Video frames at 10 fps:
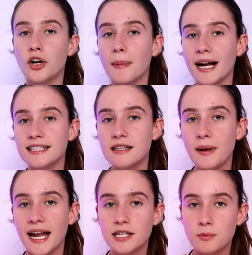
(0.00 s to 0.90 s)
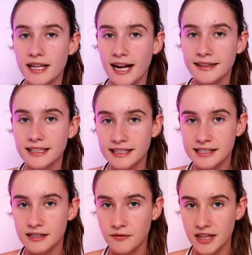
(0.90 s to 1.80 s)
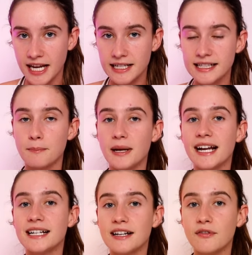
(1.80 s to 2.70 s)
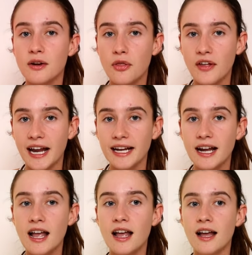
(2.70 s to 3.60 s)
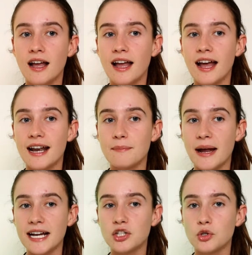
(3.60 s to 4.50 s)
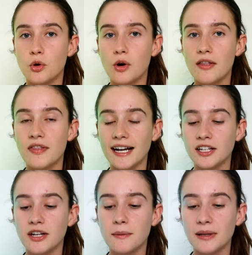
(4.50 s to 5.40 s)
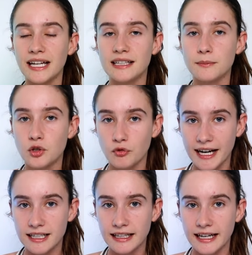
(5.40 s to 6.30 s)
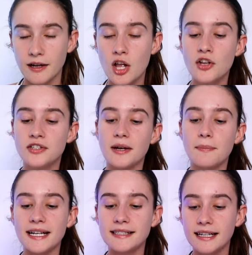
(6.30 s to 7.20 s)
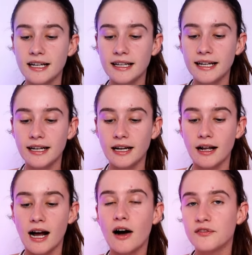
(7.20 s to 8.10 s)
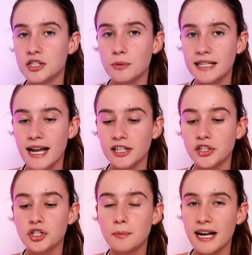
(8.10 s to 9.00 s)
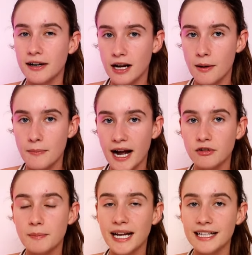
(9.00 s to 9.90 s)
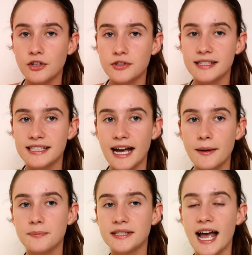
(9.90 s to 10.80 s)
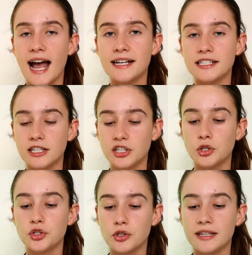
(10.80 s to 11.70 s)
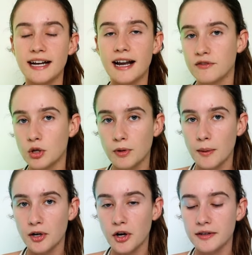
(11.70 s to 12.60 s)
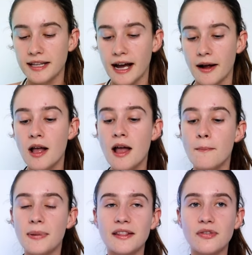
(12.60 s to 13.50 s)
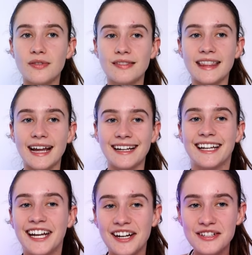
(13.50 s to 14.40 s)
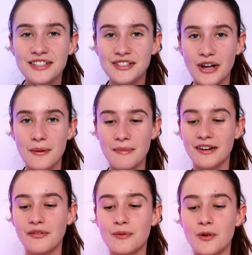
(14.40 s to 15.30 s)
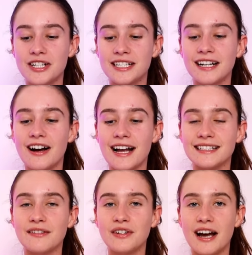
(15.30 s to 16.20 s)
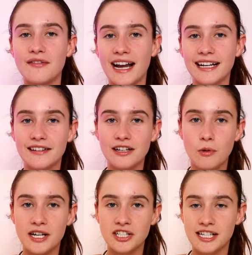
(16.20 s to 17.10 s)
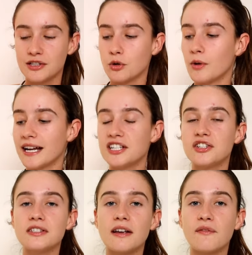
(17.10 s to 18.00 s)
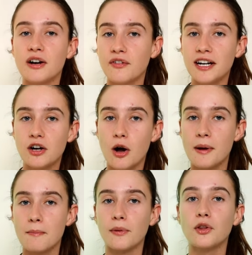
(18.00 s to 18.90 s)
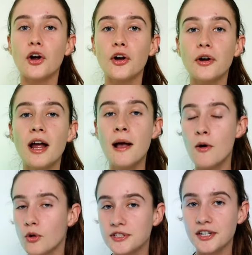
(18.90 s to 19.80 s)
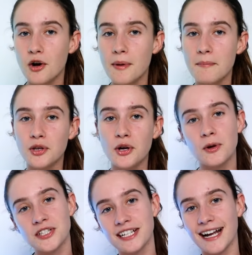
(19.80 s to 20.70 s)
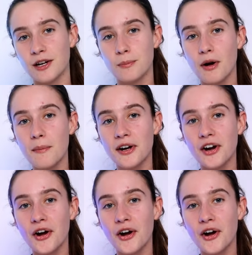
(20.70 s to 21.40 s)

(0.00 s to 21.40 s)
go back to the page where they had the list of things and pick a different thing and make sure that you complete them correctly. So basically, after doing that, you should be able to come back, repeat those steps, and you should then have your promo code there. But thank you so much for watching, guys. If you have any other questions or issues, feel free to comment below. Also comment below once you get your promo